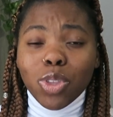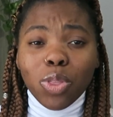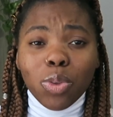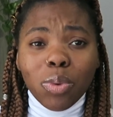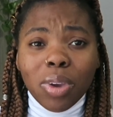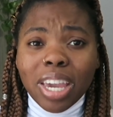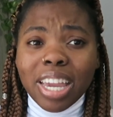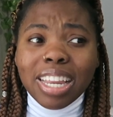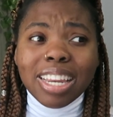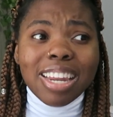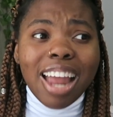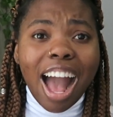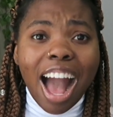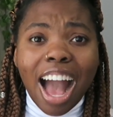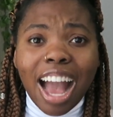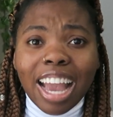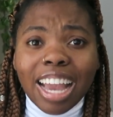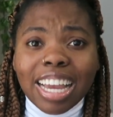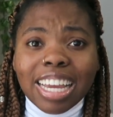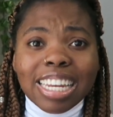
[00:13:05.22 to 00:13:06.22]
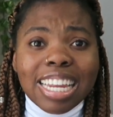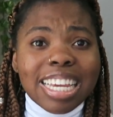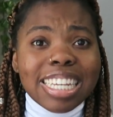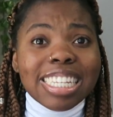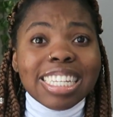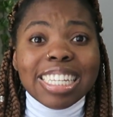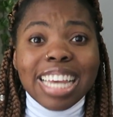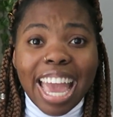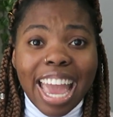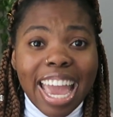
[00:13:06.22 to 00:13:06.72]
3, 9,
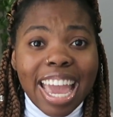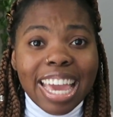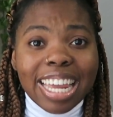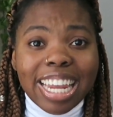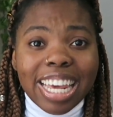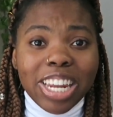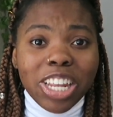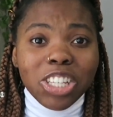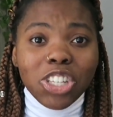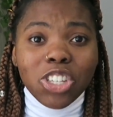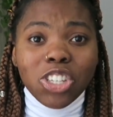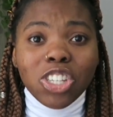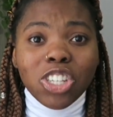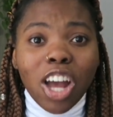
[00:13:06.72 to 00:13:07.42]
and 10, and it just